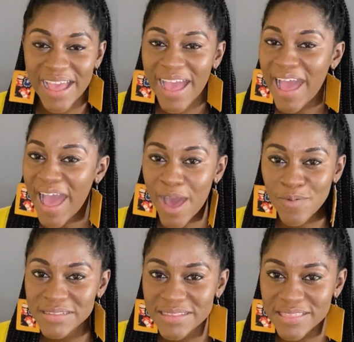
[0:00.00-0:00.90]
How
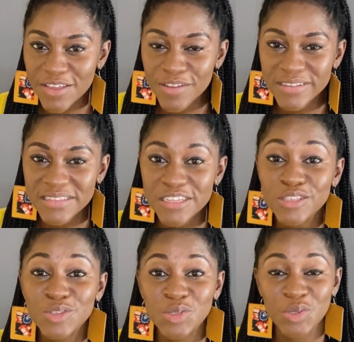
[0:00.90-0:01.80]
is it that you're
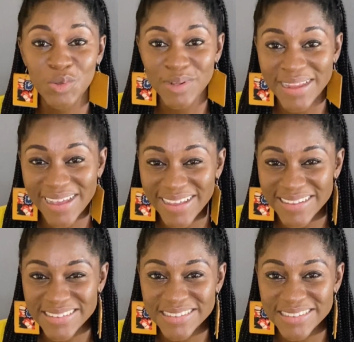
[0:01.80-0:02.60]
seeing two lines